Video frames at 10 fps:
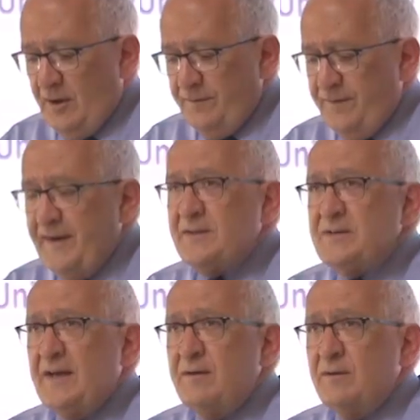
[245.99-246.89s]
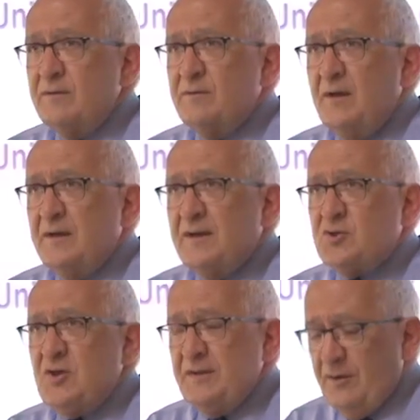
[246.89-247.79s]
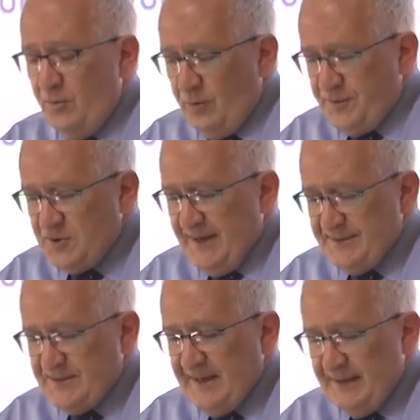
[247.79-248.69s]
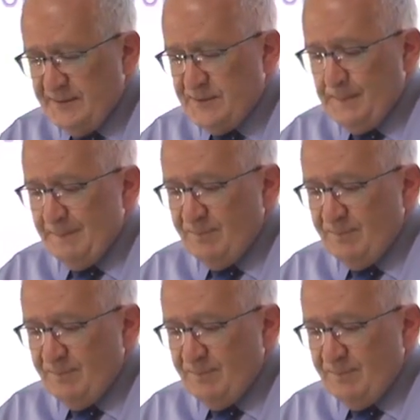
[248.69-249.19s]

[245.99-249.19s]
conflict in Kachin and North Shan states.